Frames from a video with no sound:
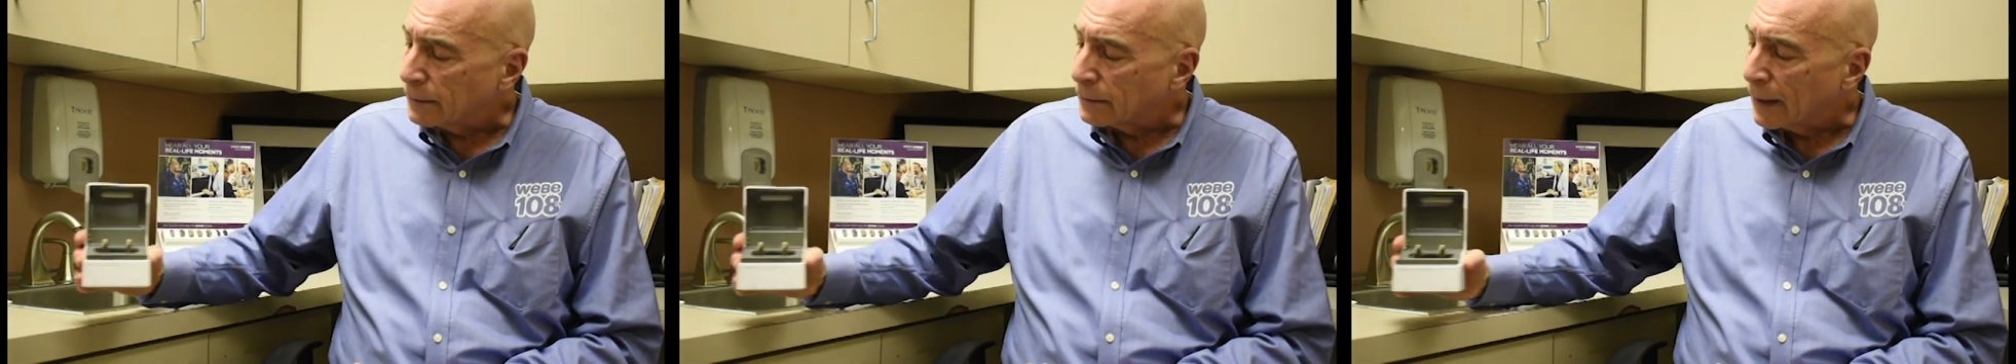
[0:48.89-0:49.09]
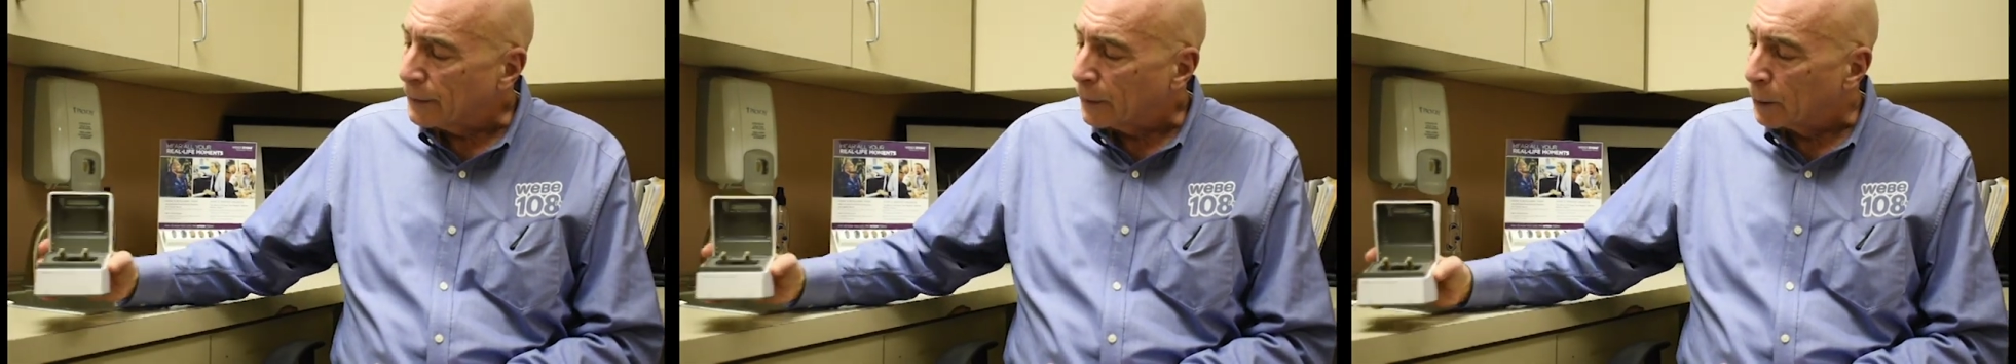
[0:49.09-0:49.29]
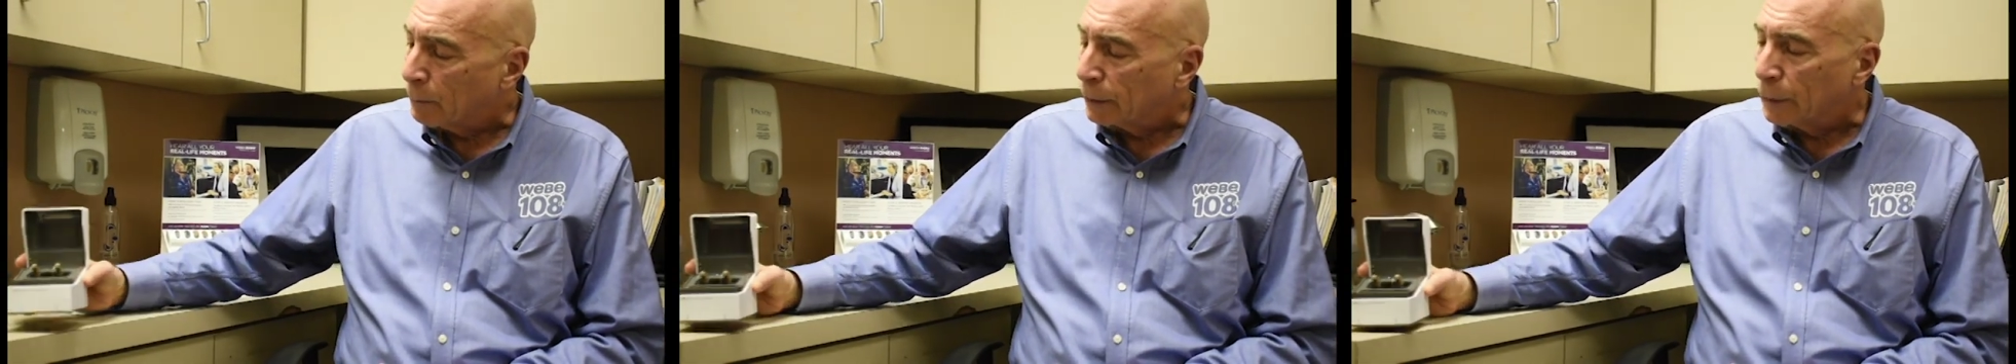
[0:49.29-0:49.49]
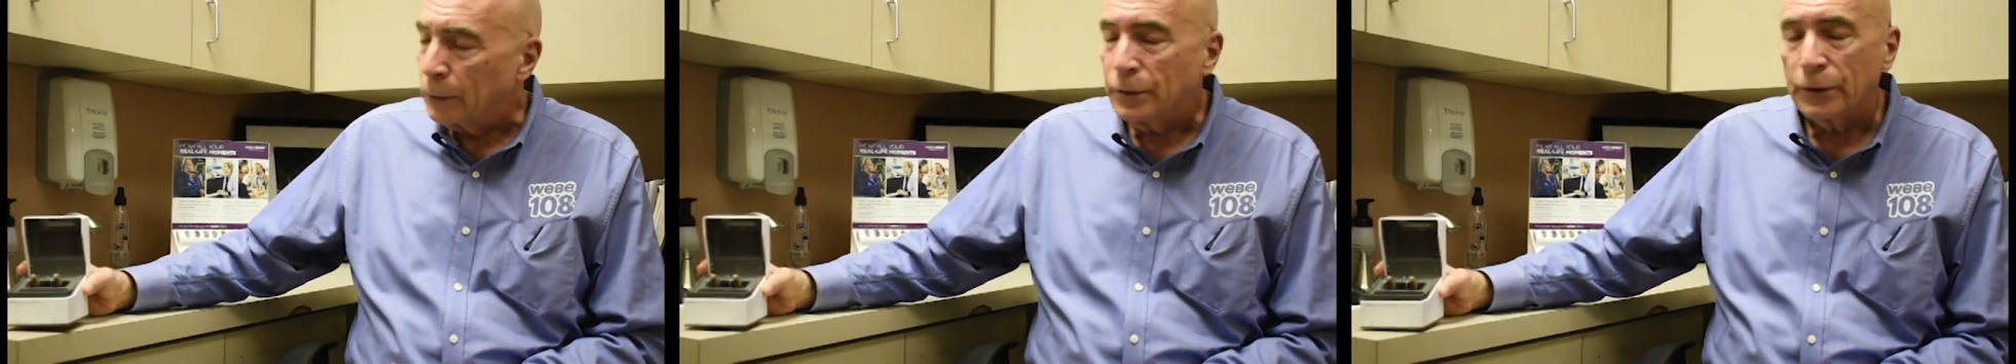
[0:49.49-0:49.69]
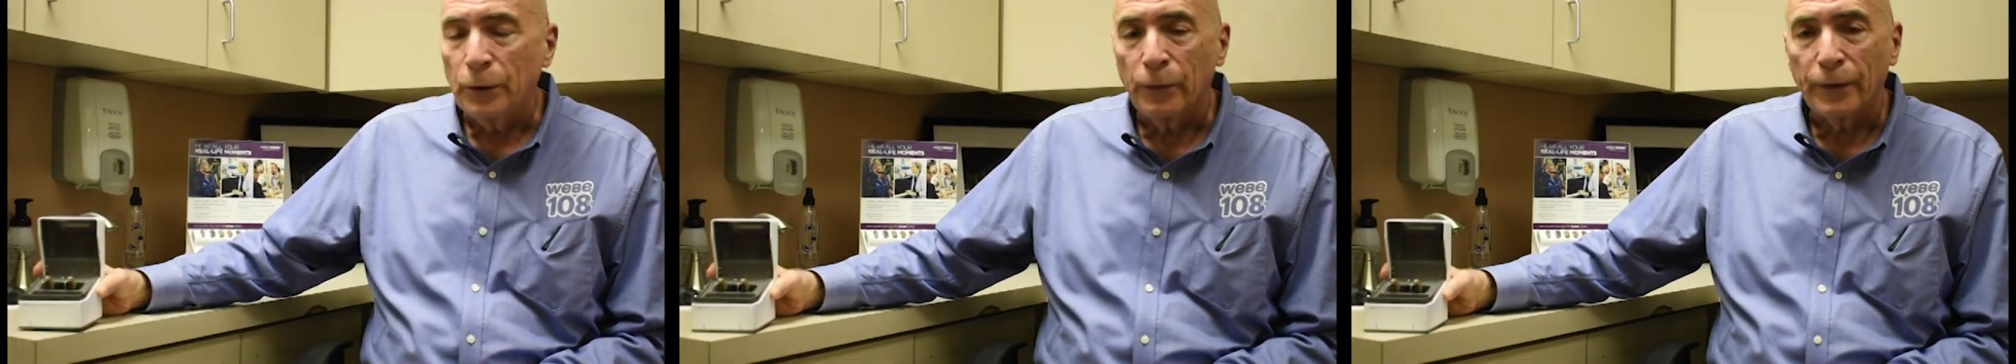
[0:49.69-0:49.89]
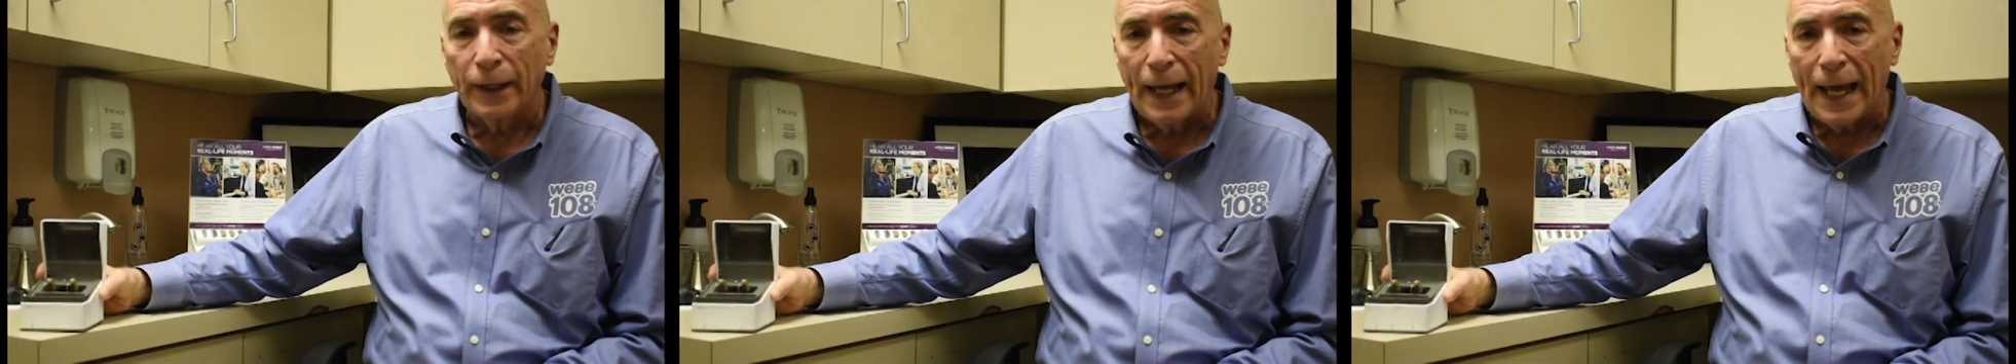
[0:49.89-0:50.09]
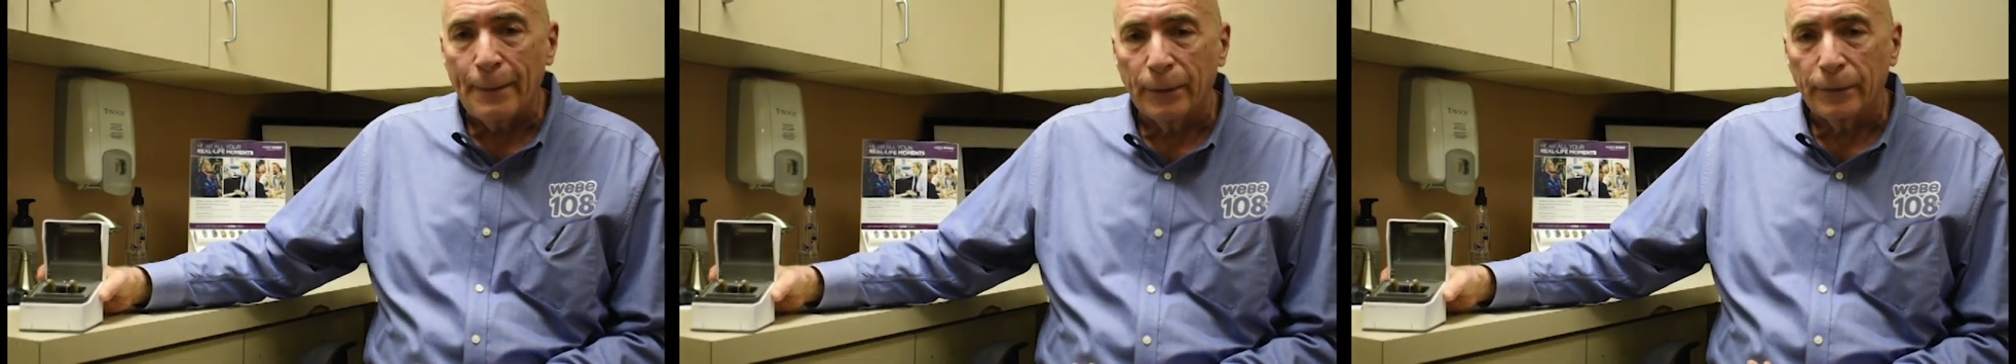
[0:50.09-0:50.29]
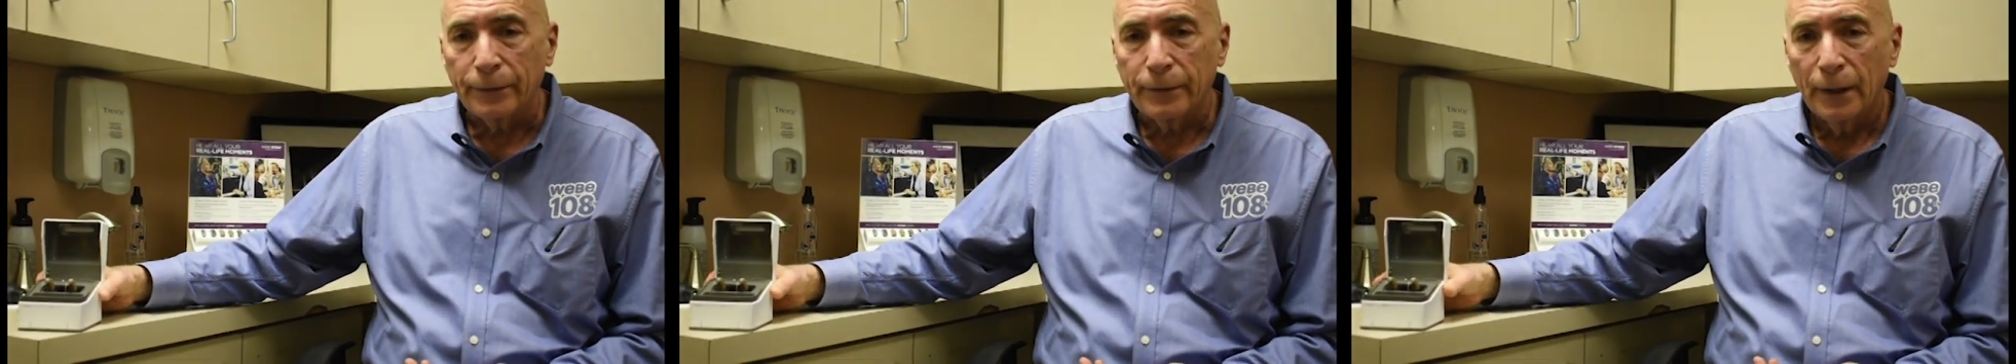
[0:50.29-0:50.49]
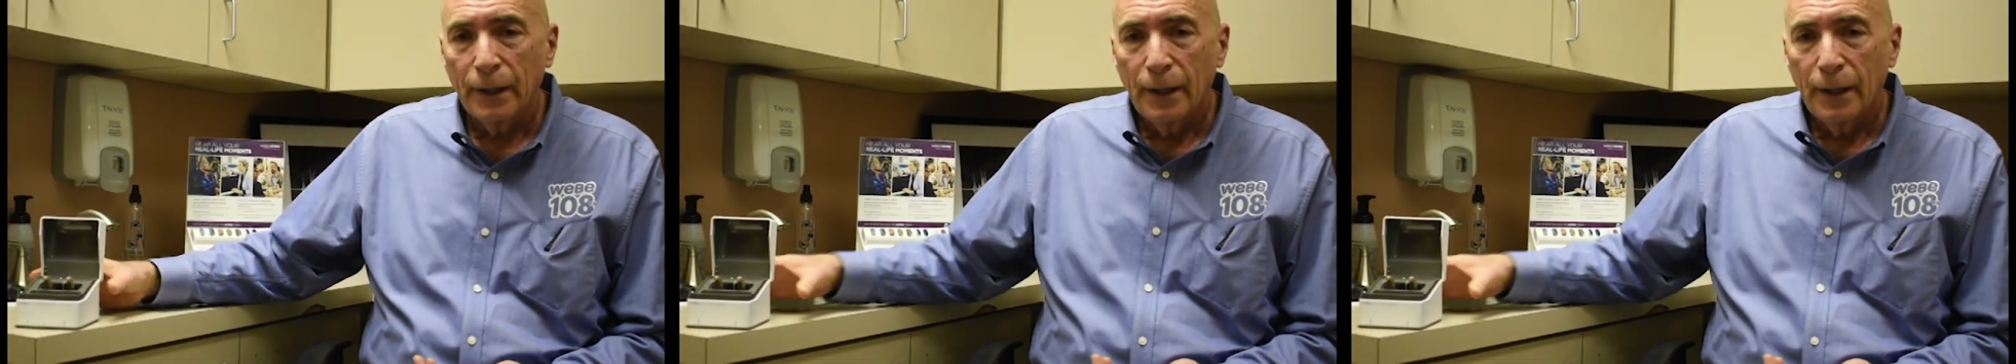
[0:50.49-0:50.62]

is that they're Bluetooth enabled,